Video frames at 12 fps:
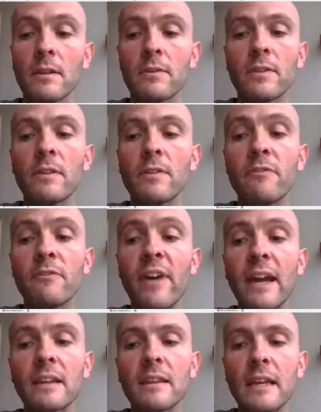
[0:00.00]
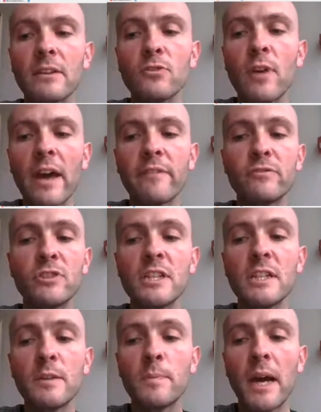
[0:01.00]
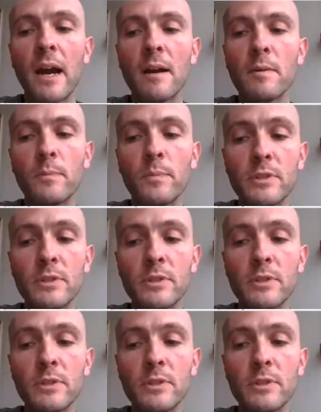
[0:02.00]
the fact that you have GDPR